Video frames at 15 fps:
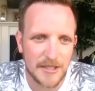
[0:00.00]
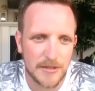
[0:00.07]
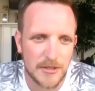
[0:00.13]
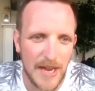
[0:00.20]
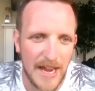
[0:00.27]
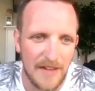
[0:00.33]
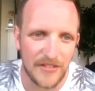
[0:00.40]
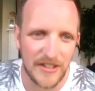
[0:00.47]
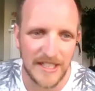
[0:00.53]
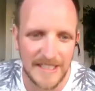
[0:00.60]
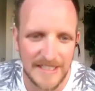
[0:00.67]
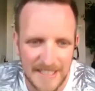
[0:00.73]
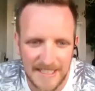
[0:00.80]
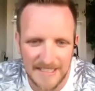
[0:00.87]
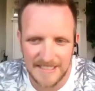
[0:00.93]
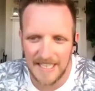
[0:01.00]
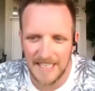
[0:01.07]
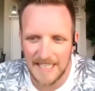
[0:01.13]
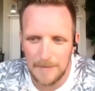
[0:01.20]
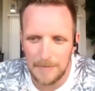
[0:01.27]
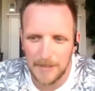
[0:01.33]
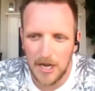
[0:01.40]
so everything into this here.
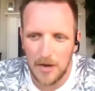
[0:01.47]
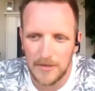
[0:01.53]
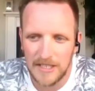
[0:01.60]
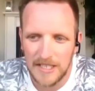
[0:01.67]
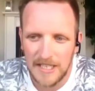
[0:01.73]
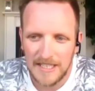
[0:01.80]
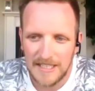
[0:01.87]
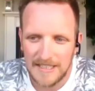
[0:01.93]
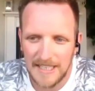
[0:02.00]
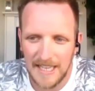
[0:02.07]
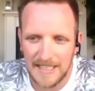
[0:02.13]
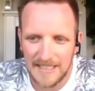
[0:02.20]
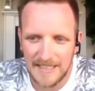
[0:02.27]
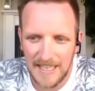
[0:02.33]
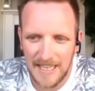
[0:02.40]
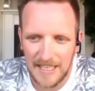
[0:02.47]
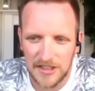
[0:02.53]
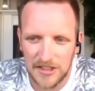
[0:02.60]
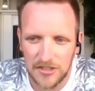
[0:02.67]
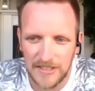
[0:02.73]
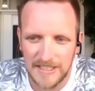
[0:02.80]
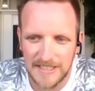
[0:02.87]
Keep it going, nearly there.
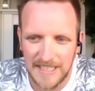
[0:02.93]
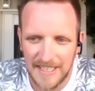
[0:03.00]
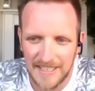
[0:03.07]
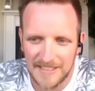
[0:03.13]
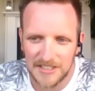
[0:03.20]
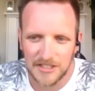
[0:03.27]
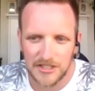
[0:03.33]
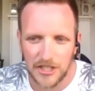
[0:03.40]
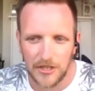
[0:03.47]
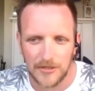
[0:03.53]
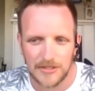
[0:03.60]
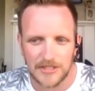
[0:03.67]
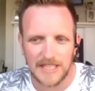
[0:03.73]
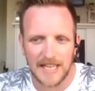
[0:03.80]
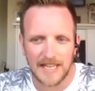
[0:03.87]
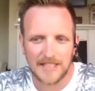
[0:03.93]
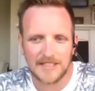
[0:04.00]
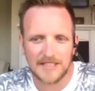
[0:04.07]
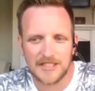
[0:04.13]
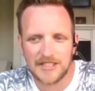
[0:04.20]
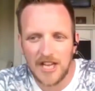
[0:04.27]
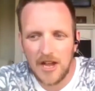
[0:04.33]
3 seconds, 2
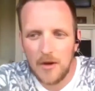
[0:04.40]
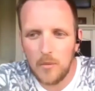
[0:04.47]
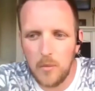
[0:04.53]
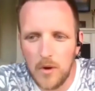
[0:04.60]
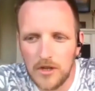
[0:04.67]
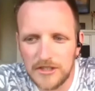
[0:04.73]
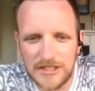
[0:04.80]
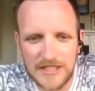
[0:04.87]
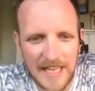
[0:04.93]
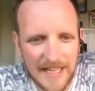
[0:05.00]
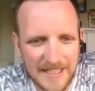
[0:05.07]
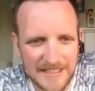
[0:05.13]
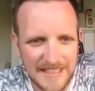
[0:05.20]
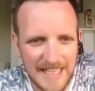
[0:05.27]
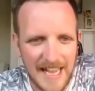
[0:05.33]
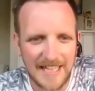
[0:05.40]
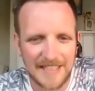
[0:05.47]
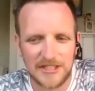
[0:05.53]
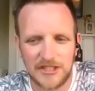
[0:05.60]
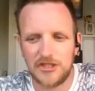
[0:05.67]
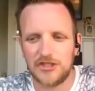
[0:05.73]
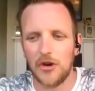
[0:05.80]
seconds, 1 second,
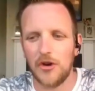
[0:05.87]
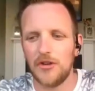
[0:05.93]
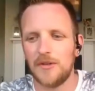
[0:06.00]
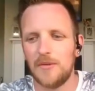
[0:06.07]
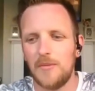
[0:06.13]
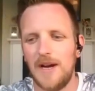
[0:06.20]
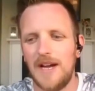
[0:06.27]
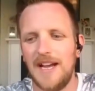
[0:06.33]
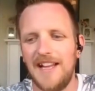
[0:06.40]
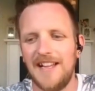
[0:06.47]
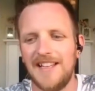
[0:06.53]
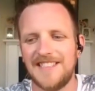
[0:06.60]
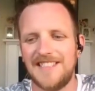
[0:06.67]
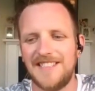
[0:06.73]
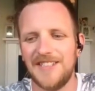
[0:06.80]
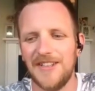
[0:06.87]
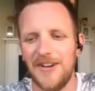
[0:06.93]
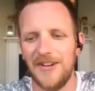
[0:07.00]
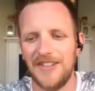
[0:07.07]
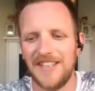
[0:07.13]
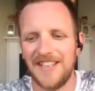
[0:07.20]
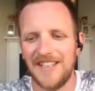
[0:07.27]
and done. Well
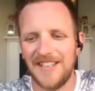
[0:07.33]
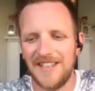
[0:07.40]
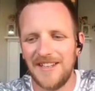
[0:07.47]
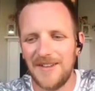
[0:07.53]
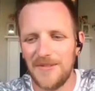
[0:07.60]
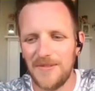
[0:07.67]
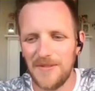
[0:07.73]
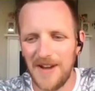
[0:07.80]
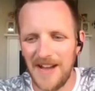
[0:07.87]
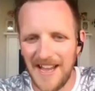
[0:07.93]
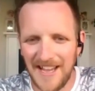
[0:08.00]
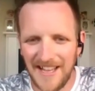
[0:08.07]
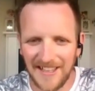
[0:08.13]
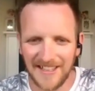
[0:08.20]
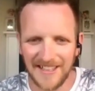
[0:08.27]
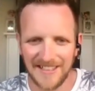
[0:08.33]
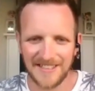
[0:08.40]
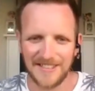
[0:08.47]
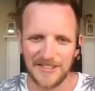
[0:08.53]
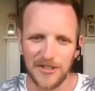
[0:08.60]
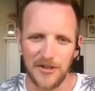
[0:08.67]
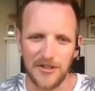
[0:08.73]
done. Well
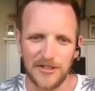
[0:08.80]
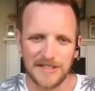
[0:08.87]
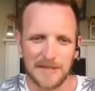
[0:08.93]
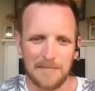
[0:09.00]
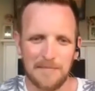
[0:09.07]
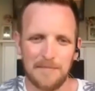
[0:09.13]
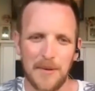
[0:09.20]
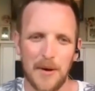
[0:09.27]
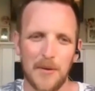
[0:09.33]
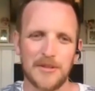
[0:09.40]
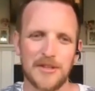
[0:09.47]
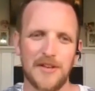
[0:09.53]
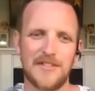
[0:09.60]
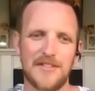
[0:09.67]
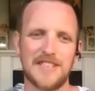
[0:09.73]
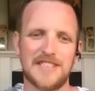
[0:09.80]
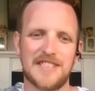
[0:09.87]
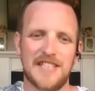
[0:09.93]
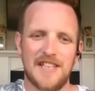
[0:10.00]
done to both of you.